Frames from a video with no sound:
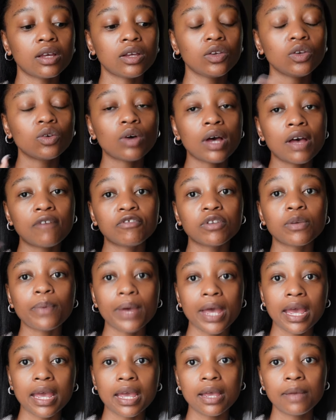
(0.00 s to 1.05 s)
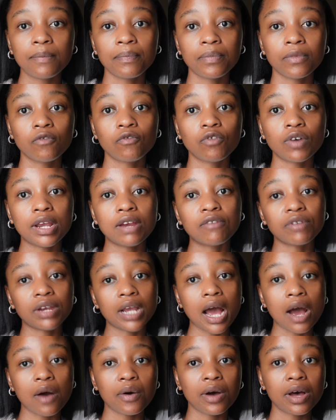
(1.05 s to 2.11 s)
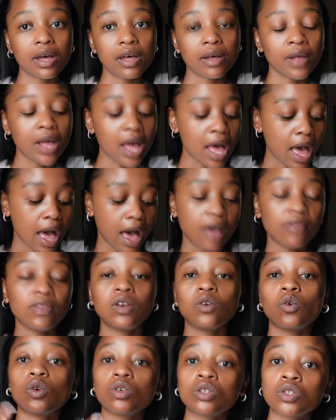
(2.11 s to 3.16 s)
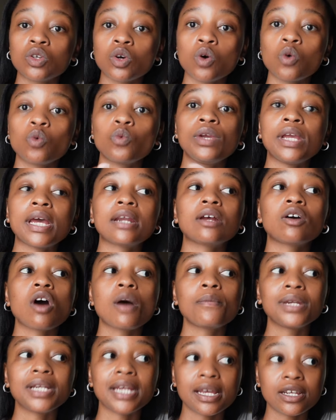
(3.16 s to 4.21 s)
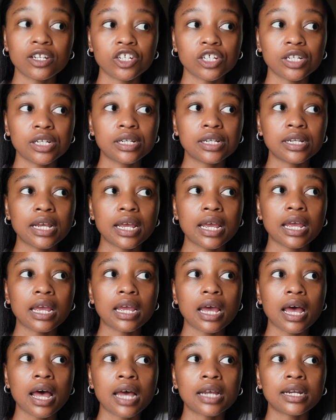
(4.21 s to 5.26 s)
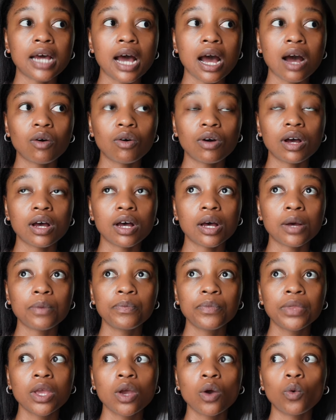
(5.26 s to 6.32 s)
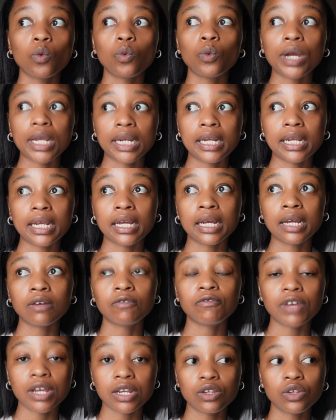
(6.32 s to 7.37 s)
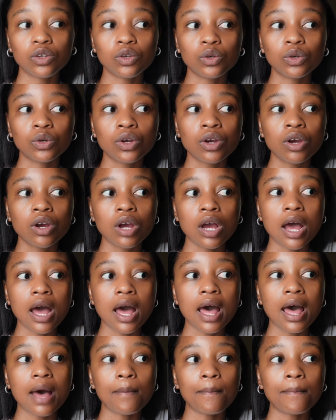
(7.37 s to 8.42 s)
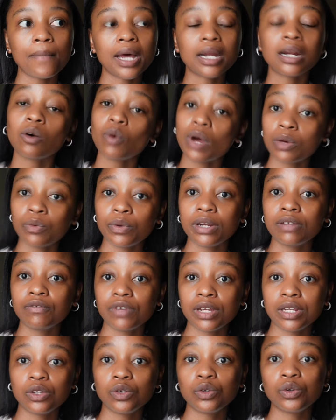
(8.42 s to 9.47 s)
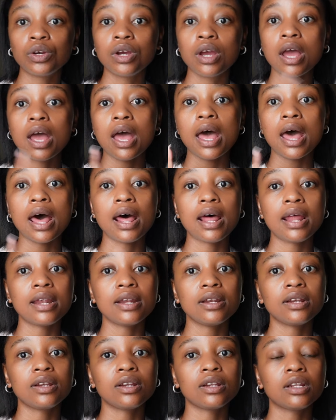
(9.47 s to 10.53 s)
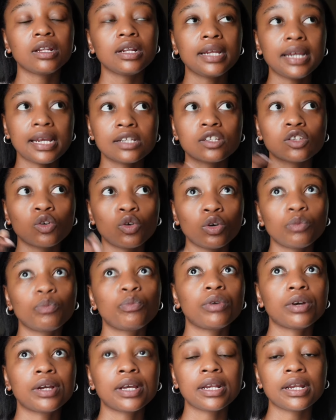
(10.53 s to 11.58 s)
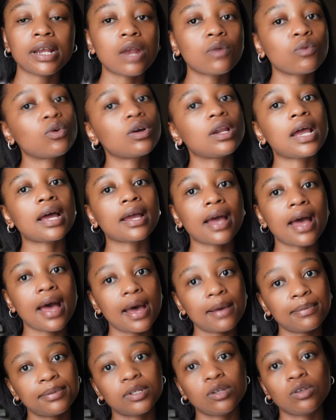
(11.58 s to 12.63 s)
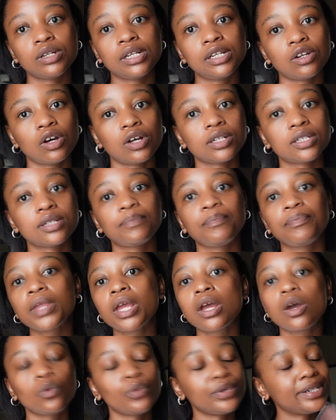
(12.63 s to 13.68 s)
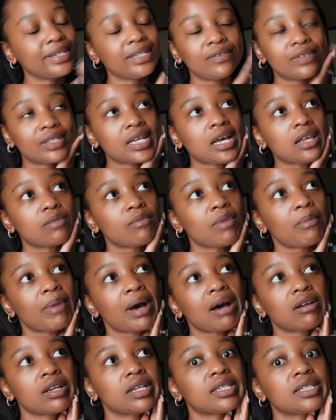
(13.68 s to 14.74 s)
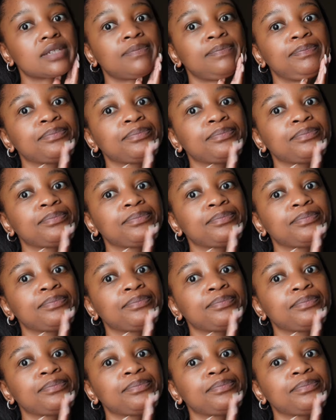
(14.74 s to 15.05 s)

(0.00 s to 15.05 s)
you'll have to pay for every hour. And then also we had accommodation at our wedding venue, at our white wedding venue, and guests could book it, and we were like, absolutely not. We didn't even tell them about it,